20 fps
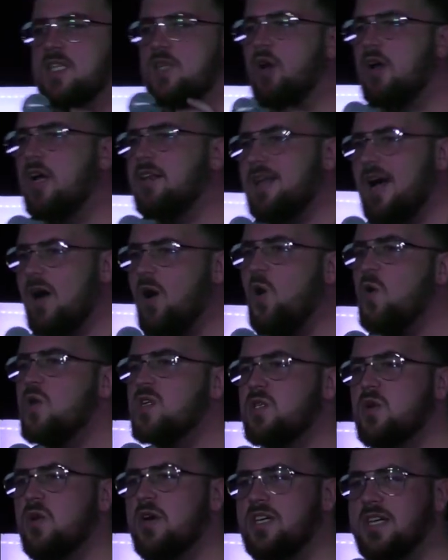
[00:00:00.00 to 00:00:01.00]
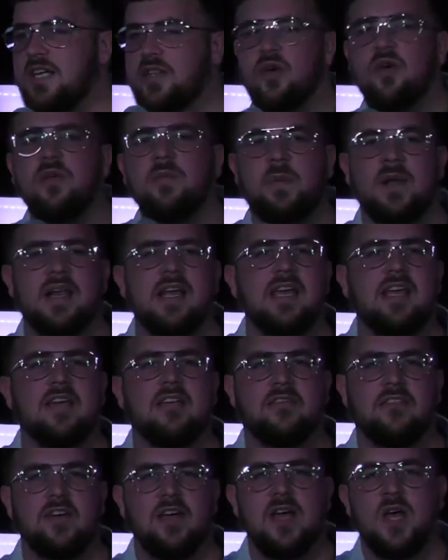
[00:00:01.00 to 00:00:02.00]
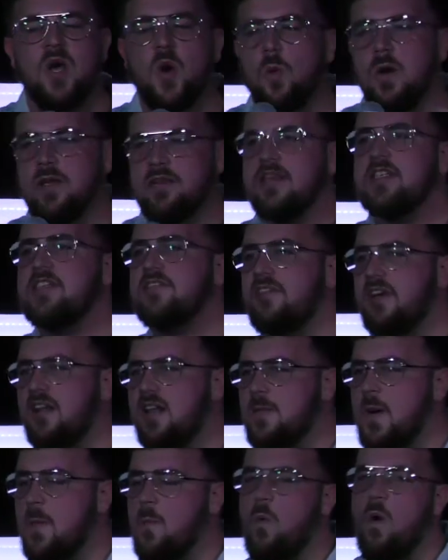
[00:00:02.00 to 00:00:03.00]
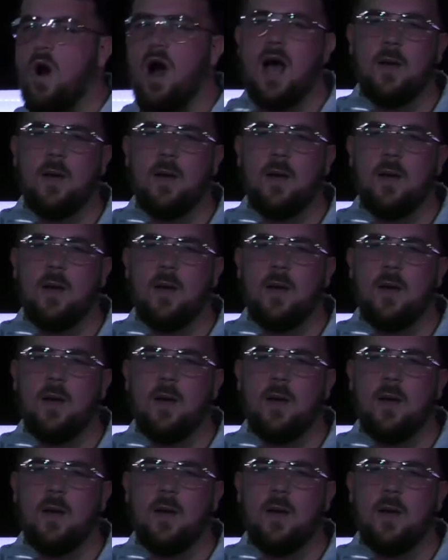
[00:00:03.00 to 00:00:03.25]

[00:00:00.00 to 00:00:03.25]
to look at that whole story because I do believe with this film and what